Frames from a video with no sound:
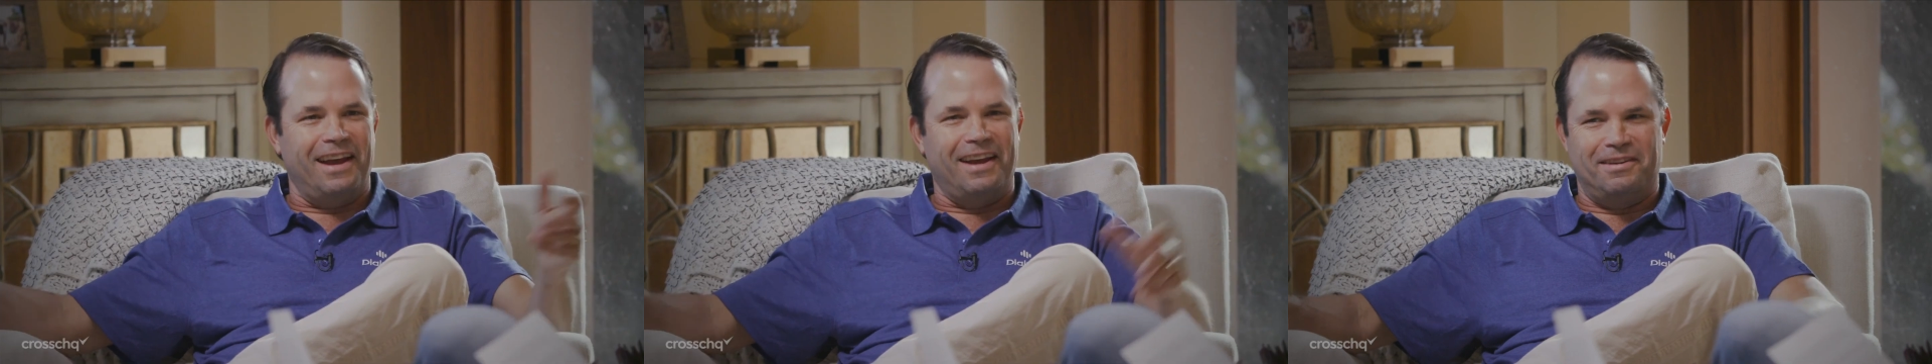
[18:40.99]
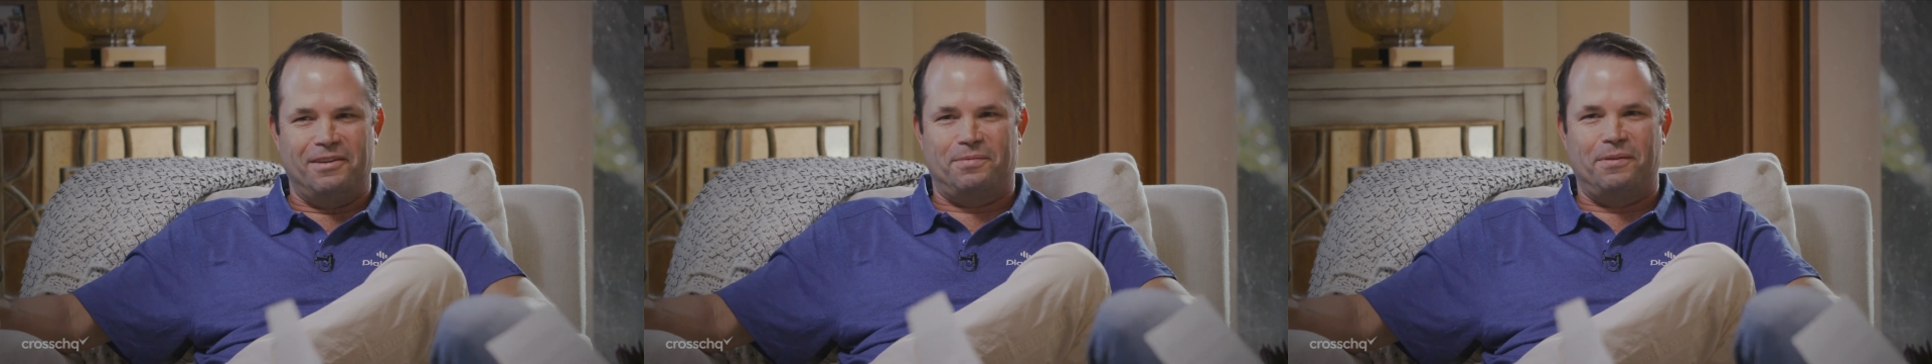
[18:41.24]
And
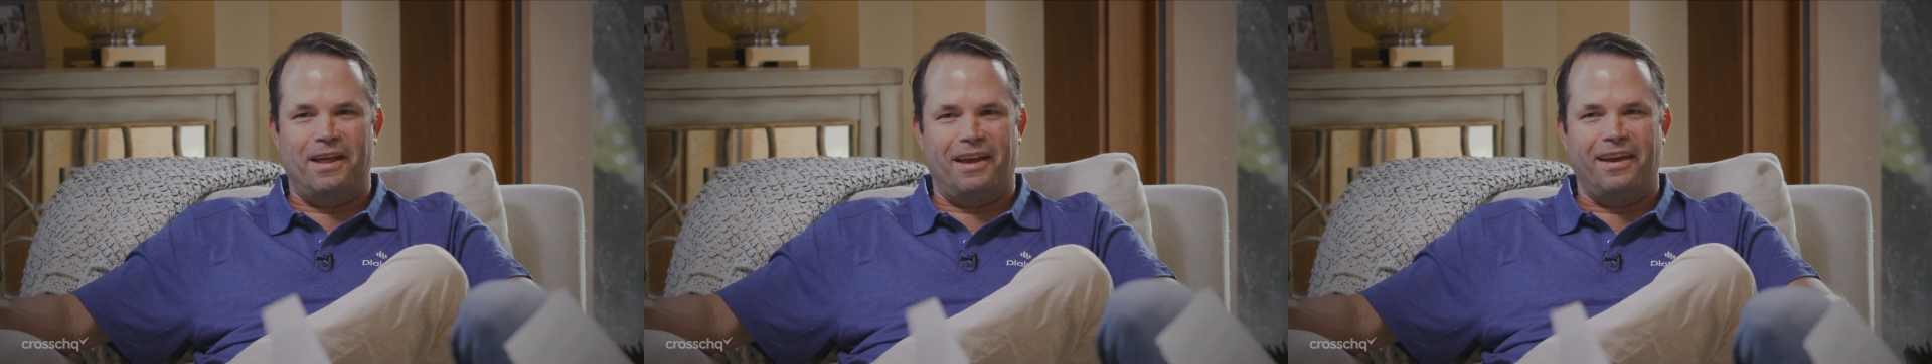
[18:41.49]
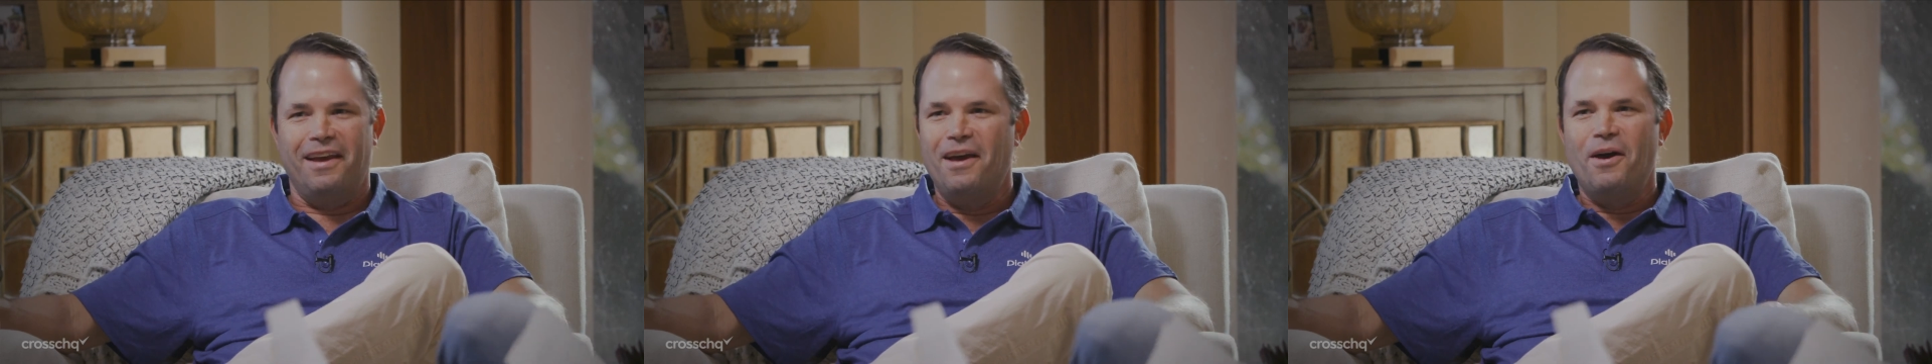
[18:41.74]
just be
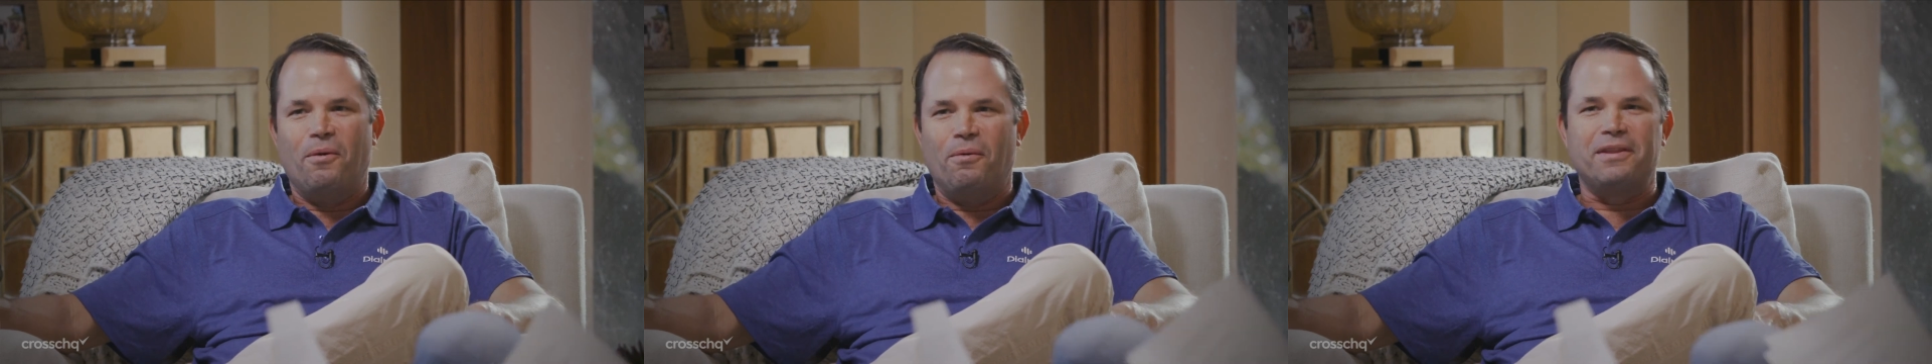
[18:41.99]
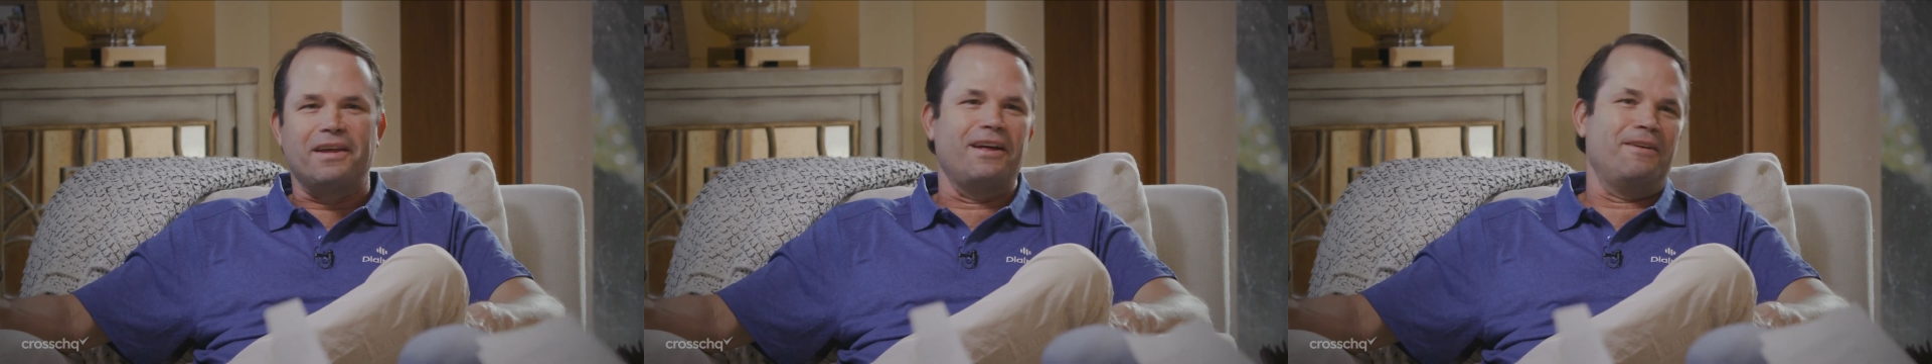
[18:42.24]

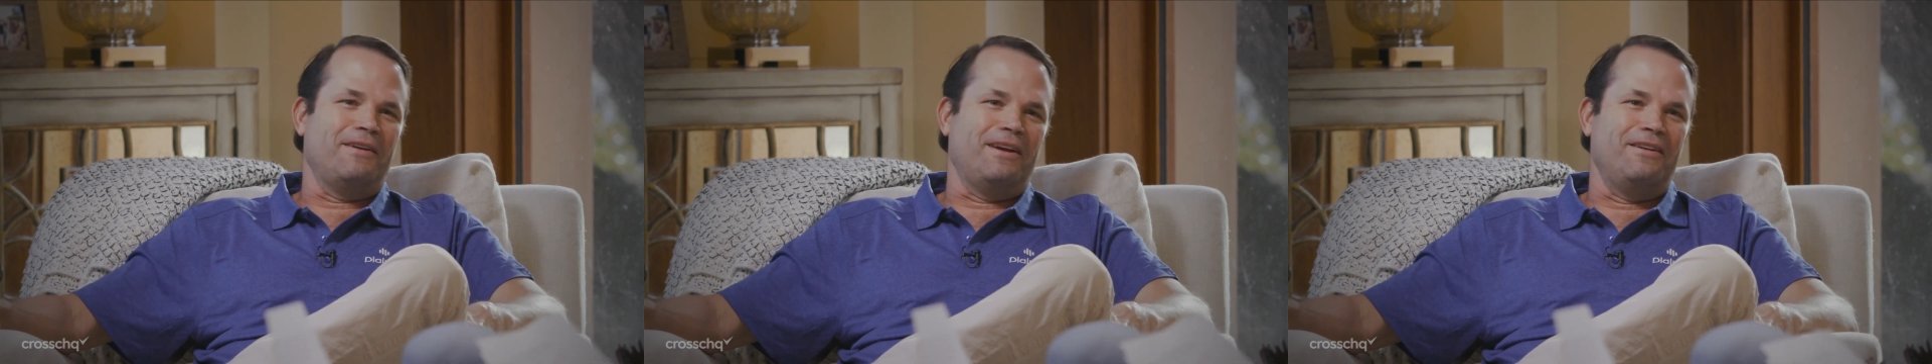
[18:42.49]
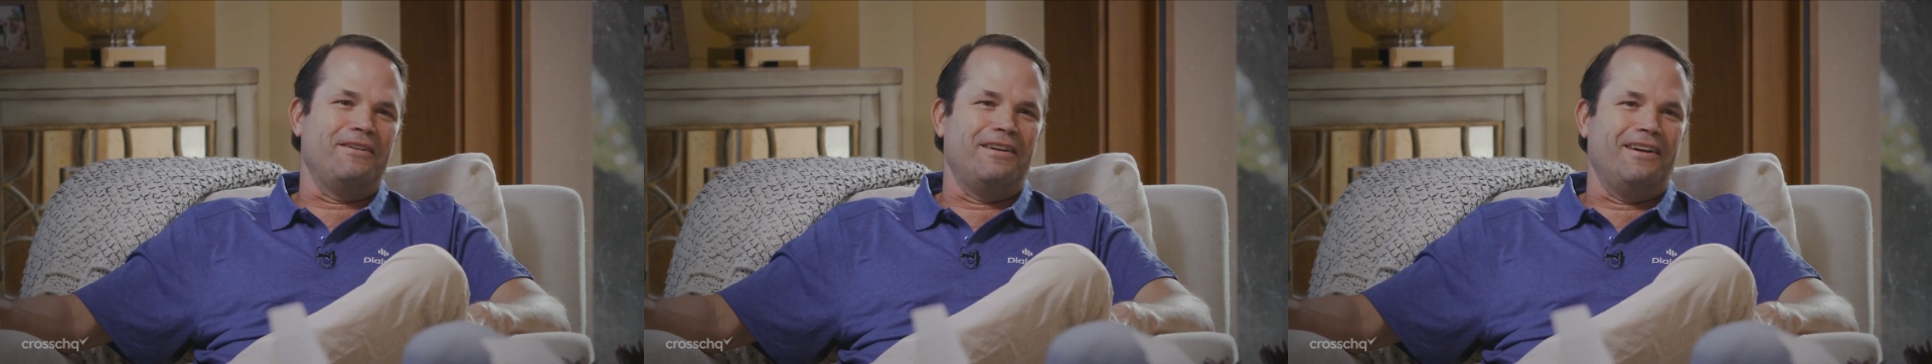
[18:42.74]
what the hell am I doing?